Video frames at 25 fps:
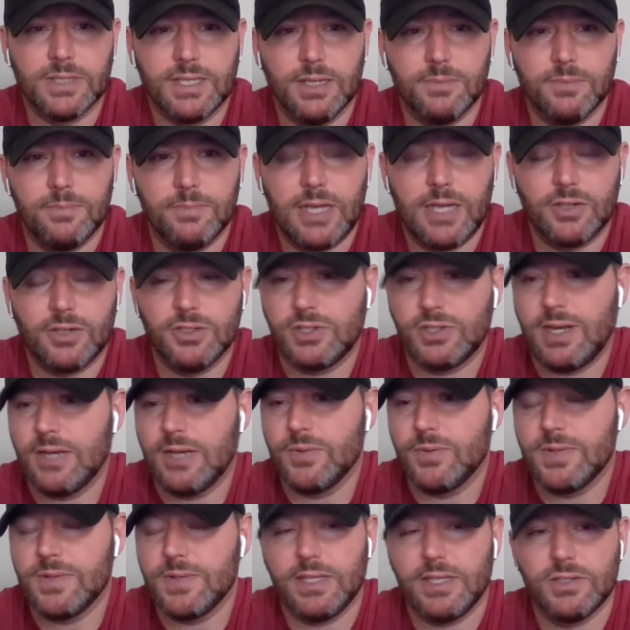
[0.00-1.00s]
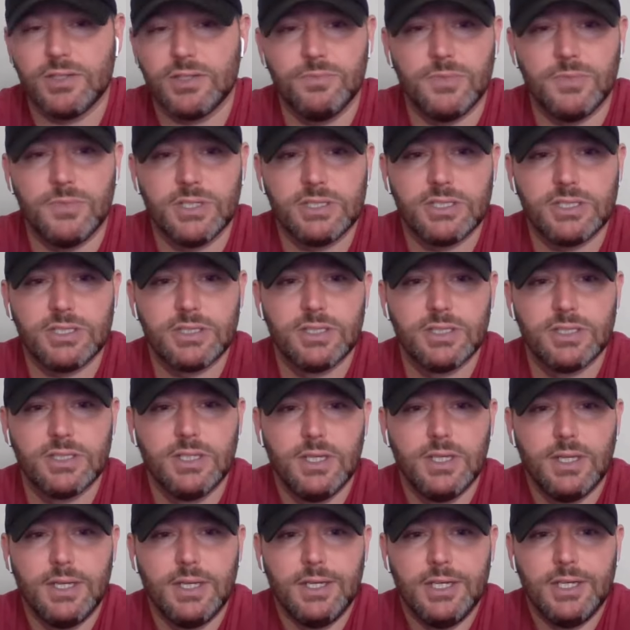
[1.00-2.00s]
probably get back on track without too
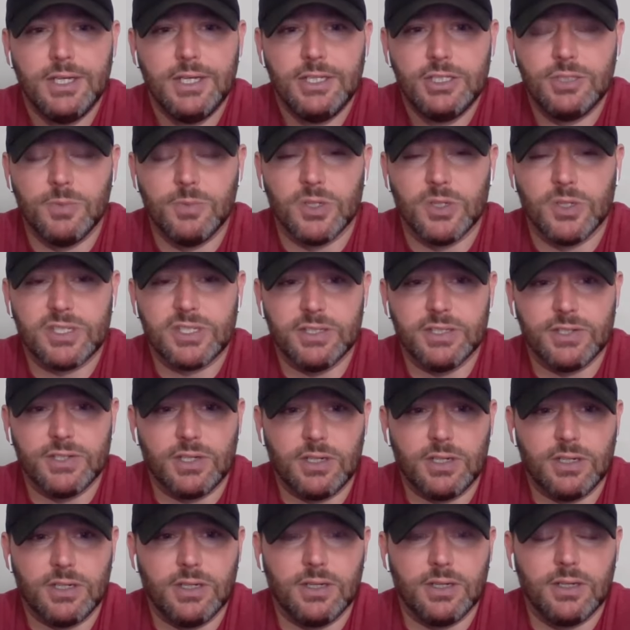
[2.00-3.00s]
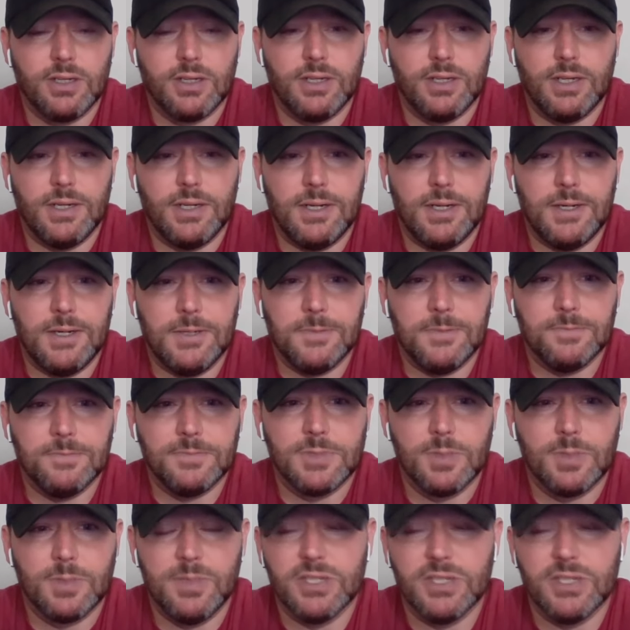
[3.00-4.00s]
much too much concern
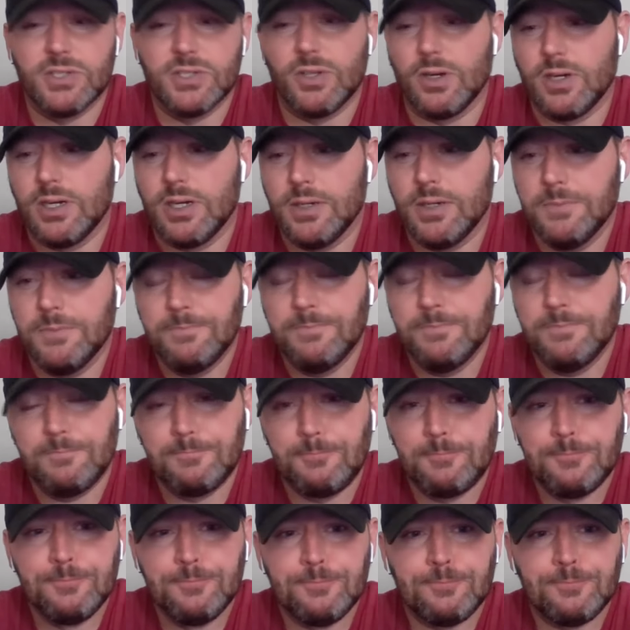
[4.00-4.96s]
um, to be a starter.